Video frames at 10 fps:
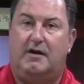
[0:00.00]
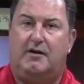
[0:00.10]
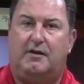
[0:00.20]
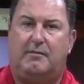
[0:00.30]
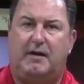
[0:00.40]

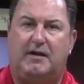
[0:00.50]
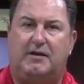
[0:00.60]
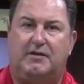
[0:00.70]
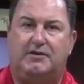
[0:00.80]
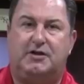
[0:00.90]
It's gonna make a
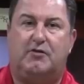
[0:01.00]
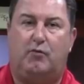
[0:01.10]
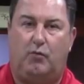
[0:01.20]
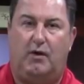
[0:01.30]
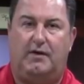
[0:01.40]
delicious
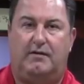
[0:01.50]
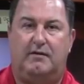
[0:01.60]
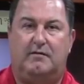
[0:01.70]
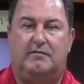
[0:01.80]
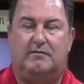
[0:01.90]
one.
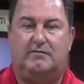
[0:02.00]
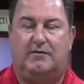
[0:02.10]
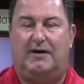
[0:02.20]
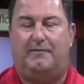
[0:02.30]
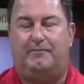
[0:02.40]

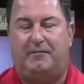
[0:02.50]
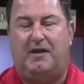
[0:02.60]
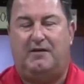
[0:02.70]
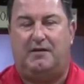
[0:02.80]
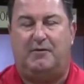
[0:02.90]
Well,
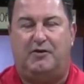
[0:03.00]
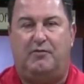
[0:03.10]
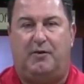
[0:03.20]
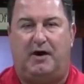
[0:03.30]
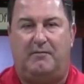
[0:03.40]
it's gonna be a
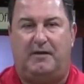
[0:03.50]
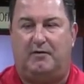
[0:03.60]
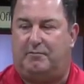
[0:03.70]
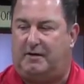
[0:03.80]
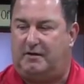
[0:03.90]
two-pot
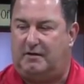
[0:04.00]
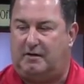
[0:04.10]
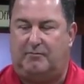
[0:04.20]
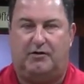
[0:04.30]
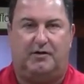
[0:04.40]
meal because
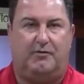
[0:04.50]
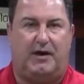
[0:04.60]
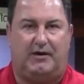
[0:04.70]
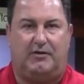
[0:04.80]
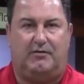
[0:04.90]
I'm cooking
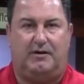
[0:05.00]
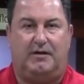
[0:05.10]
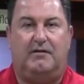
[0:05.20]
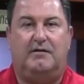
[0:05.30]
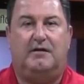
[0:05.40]
rigatoni
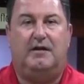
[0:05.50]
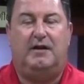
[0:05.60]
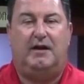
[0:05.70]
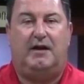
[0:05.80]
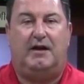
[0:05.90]

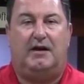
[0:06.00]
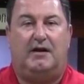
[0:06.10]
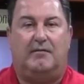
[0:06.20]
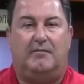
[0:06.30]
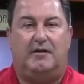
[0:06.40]

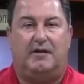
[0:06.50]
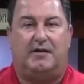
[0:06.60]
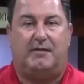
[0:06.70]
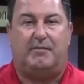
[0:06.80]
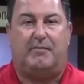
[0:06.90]
in a
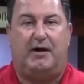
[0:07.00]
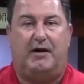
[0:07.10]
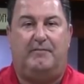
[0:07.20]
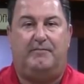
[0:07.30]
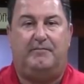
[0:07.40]
separate
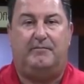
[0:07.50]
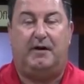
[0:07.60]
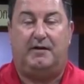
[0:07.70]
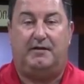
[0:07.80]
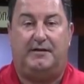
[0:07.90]
pot.
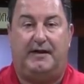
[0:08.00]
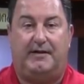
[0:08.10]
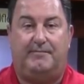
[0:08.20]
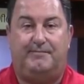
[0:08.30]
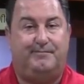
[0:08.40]
Other than
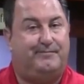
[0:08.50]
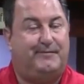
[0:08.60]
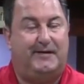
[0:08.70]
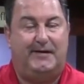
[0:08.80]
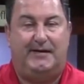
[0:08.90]
that,
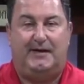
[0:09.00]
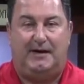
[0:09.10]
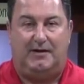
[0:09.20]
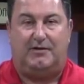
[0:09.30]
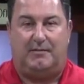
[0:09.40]

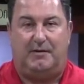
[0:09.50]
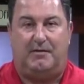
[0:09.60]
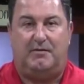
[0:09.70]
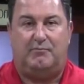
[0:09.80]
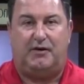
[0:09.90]
it's gonna be
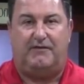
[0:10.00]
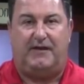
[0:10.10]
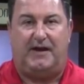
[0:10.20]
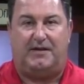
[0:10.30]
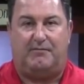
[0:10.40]
pretty
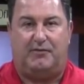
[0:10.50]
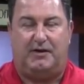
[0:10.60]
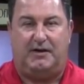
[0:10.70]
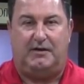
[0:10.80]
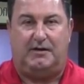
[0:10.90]
fast and pretty
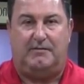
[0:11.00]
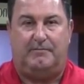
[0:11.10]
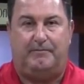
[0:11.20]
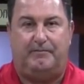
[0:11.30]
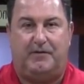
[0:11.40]
easy.
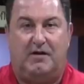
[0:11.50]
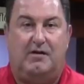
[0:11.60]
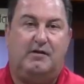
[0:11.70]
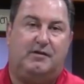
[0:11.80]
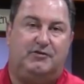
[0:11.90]

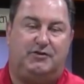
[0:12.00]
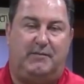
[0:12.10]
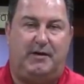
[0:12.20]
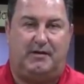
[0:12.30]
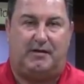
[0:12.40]
So
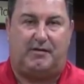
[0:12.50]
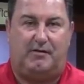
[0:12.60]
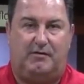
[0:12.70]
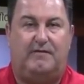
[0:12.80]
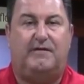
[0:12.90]
join me at the
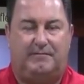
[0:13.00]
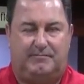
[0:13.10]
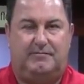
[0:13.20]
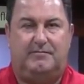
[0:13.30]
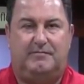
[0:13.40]
stove.
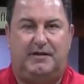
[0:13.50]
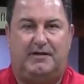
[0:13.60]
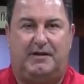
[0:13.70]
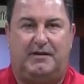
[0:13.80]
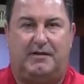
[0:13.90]
Let's
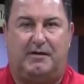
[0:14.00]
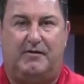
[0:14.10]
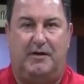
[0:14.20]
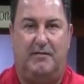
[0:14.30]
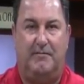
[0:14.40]
get this going.